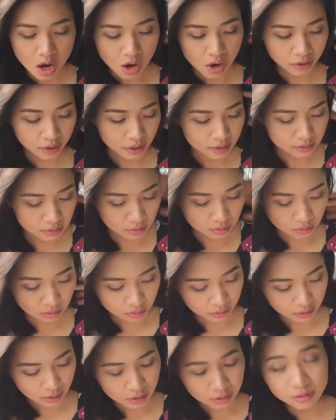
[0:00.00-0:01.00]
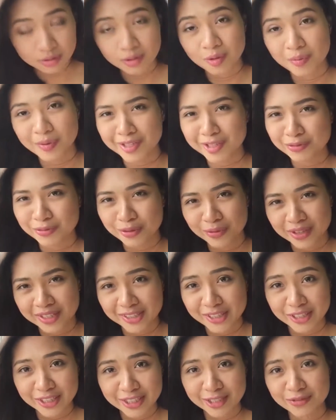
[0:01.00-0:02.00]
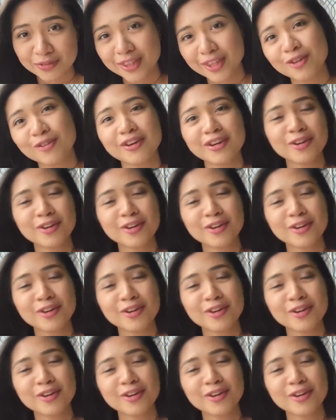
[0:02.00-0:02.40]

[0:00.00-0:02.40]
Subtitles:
Okay, so thank you so much for watching this video.